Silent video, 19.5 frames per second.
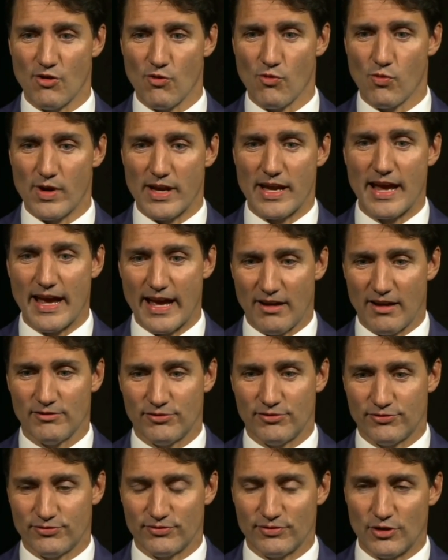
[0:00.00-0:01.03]
we
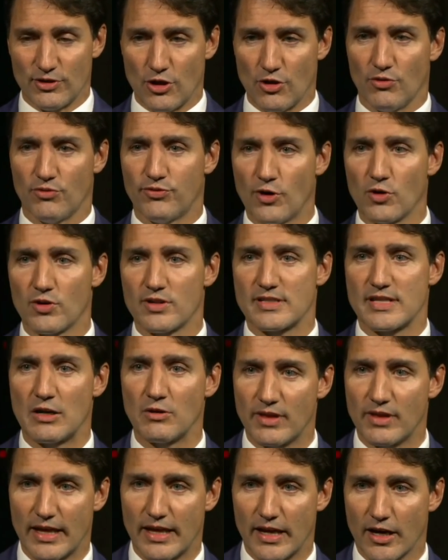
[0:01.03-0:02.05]
have, you know, folks
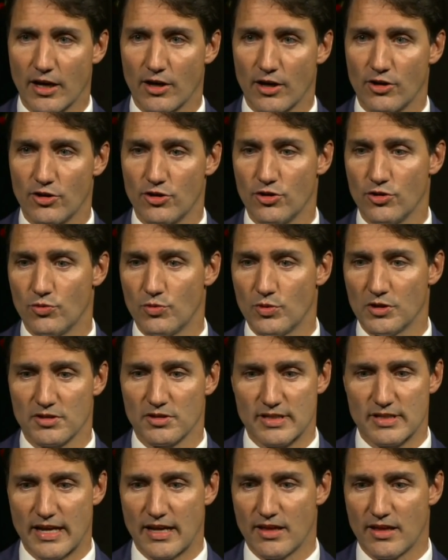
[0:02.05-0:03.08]
out there who will
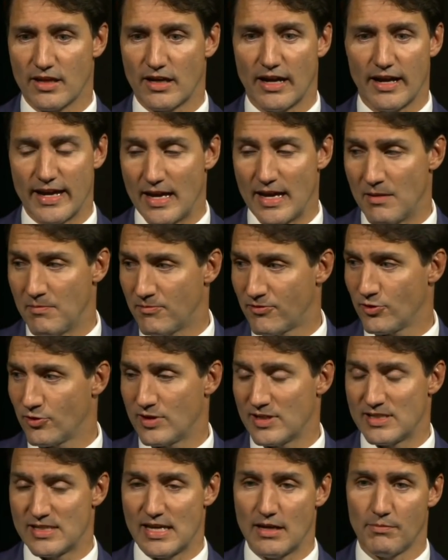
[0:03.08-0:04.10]
say that I am,
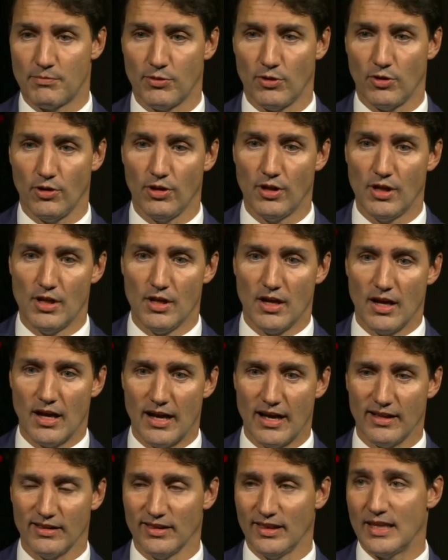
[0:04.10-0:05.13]
for example,
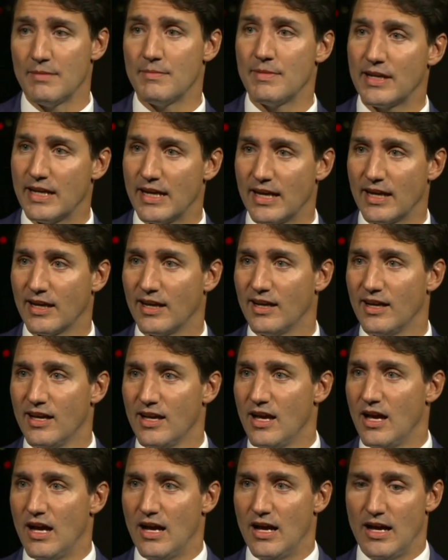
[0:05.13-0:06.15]
limiting
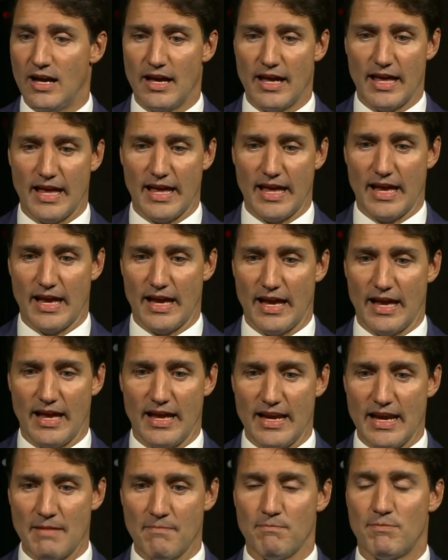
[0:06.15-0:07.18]
an
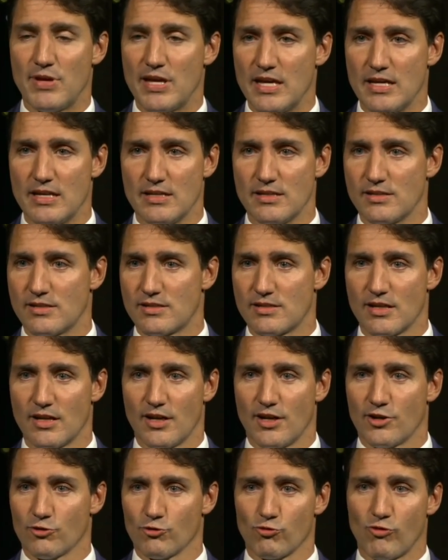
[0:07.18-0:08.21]
MP's
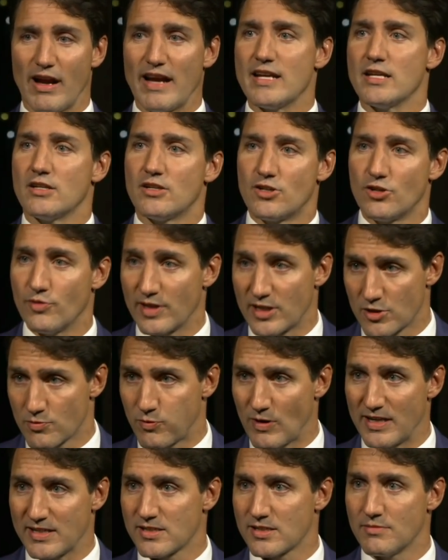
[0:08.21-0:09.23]
right to
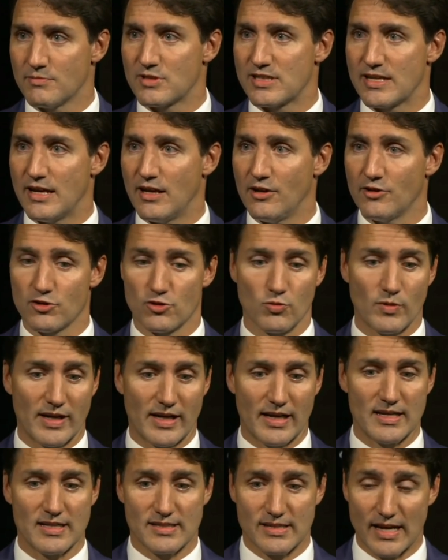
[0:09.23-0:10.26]
express themselves when
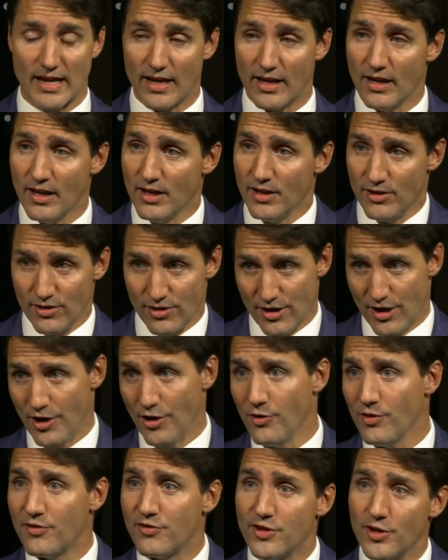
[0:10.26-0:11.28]
I say,
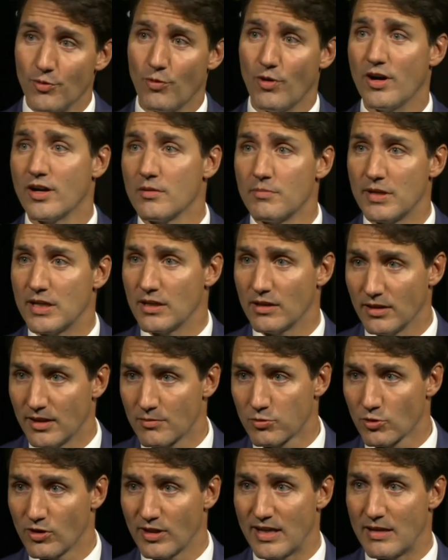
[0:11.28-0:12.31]
no, if you want to be a
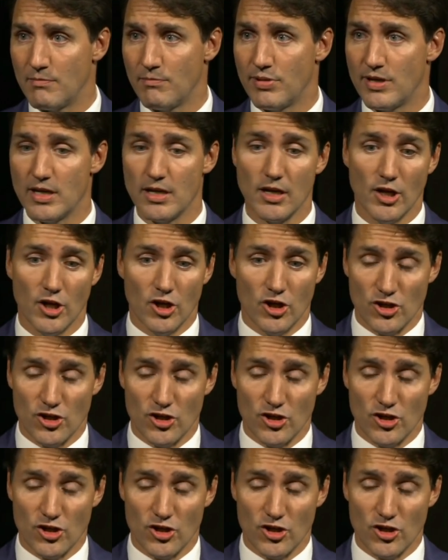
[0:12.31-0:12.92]
Liberal MP,